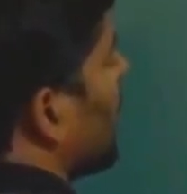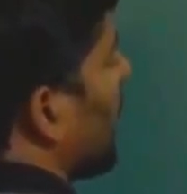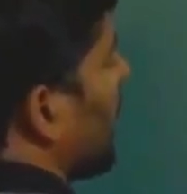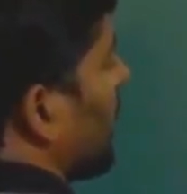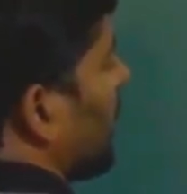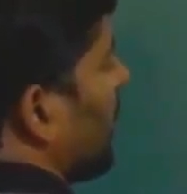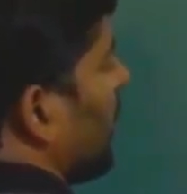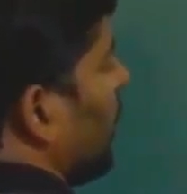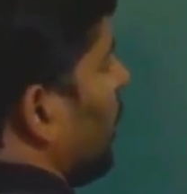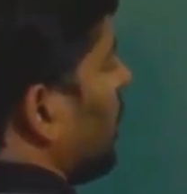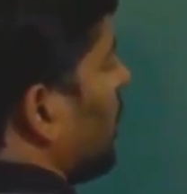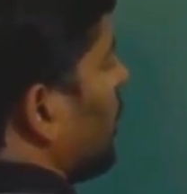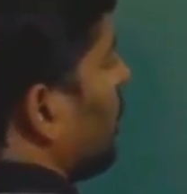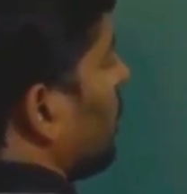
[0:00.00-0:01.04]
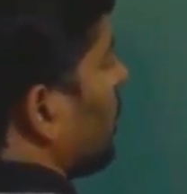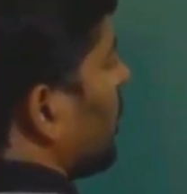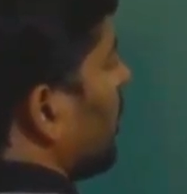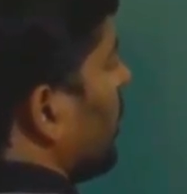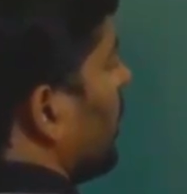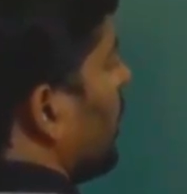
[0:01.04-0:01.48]
diatomic
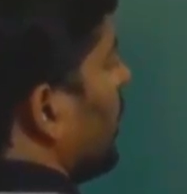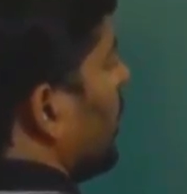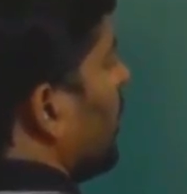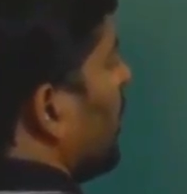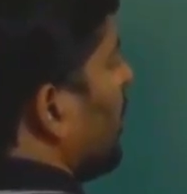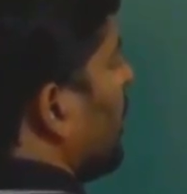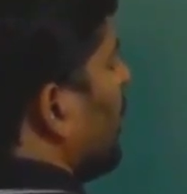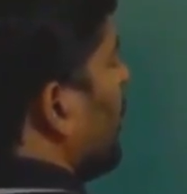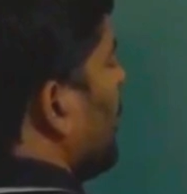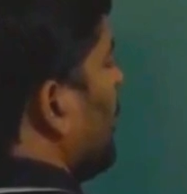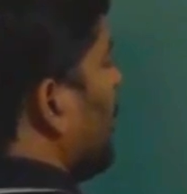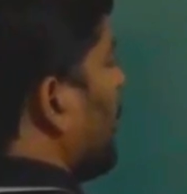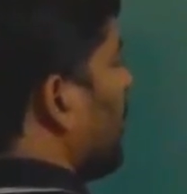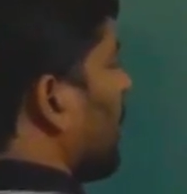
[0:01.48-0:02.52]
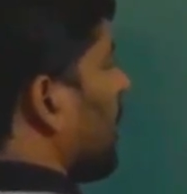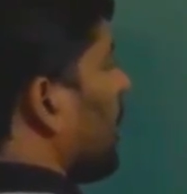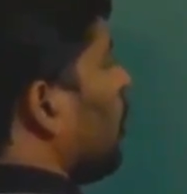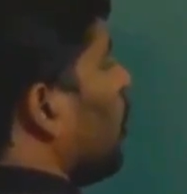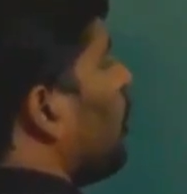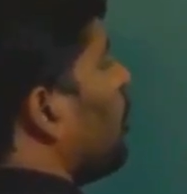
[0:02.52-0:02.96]
molecules. Okay,
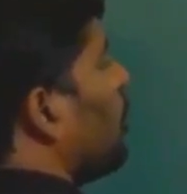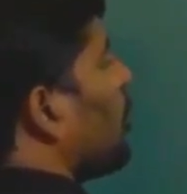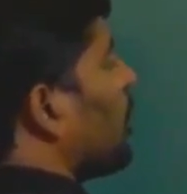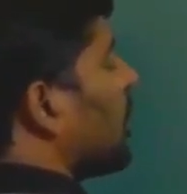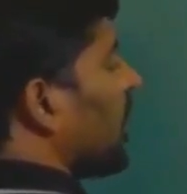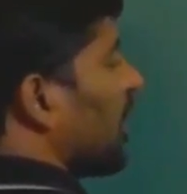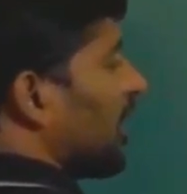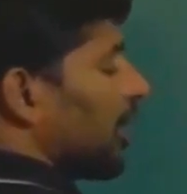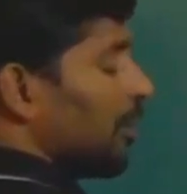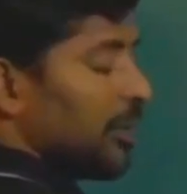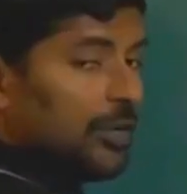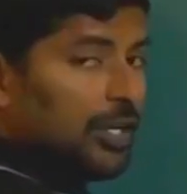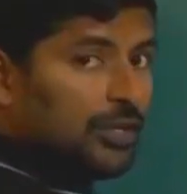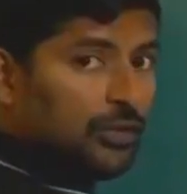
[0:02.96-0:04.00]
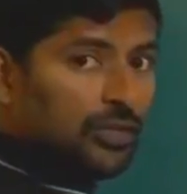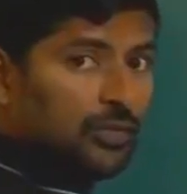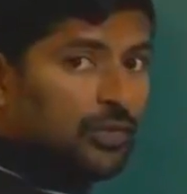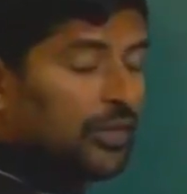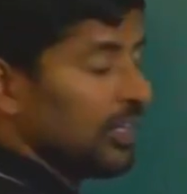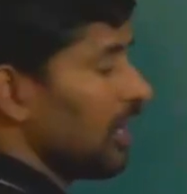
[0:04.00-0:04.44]
homonuclear diatomic
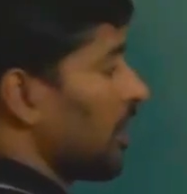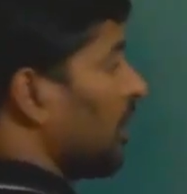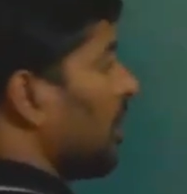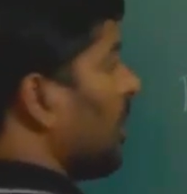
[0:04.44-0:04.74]
molecules, whether